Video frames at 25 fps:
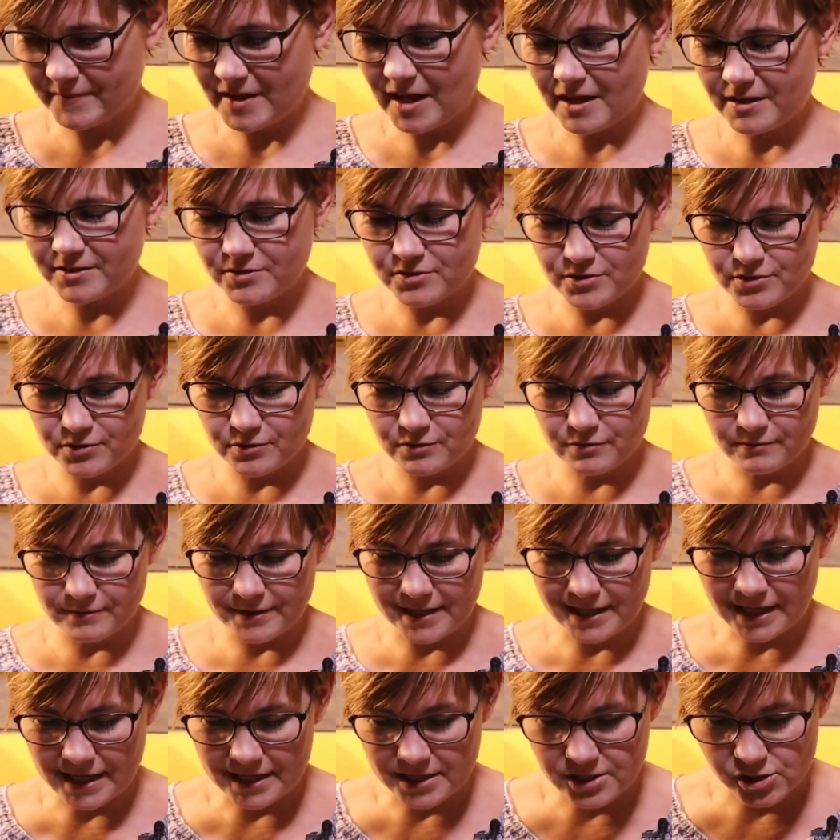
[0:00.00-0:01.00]
I do
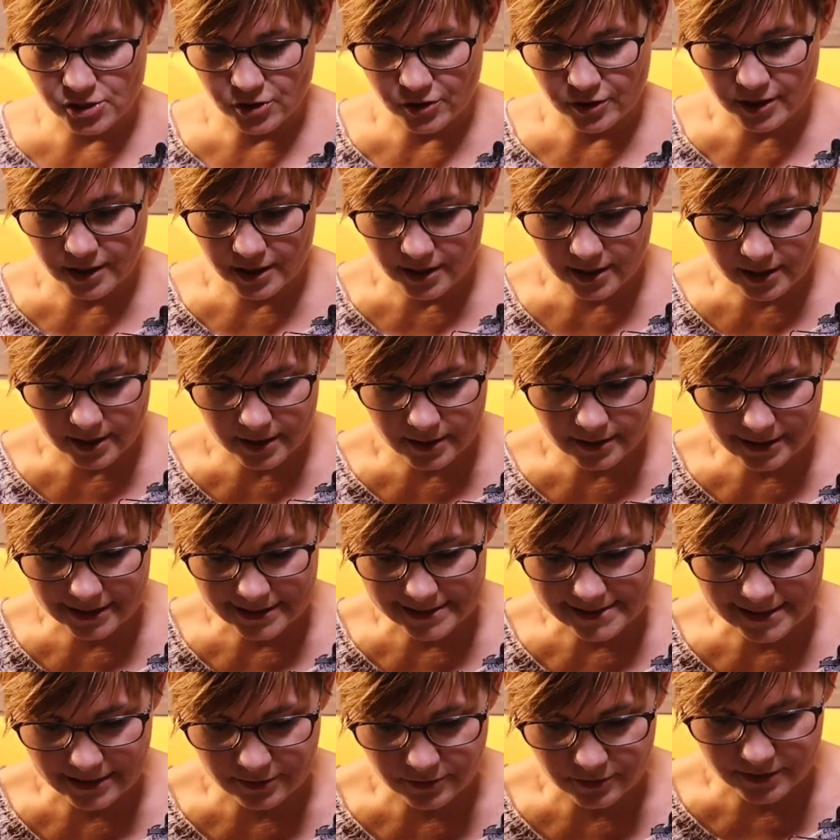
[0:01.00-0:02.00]
really enjoy
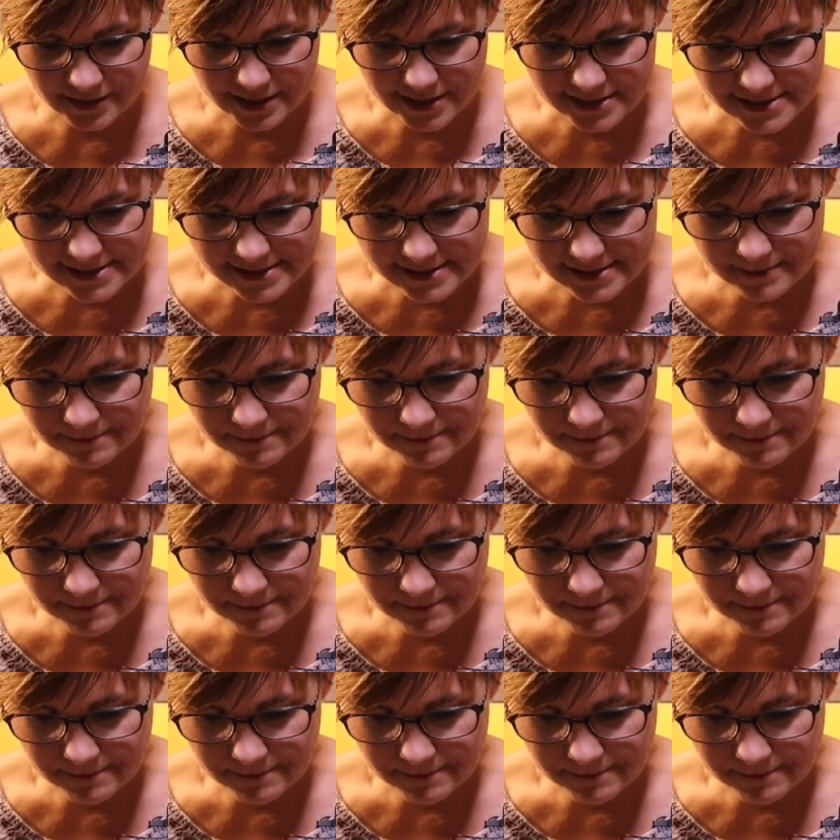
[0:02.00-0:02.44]
knitting on this.